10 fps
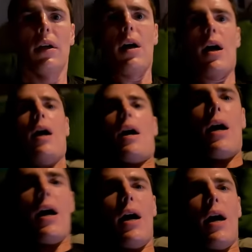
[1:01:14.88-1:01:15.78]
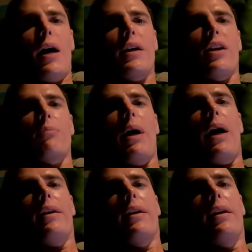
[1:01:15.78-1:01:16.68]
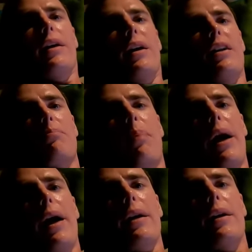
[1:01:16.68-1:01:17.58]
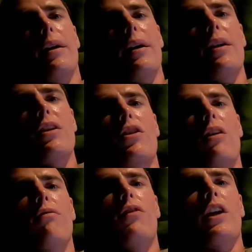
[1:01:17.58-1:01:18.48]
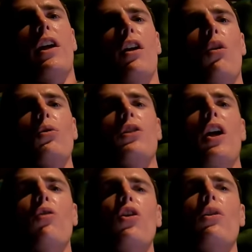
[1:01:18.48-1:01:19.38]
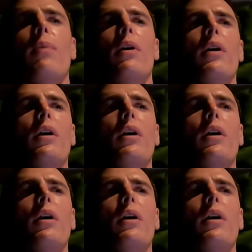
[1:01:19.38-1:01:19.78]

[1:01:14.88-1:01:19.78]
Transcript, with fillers: Ah, your man is back in his comfy hotel room.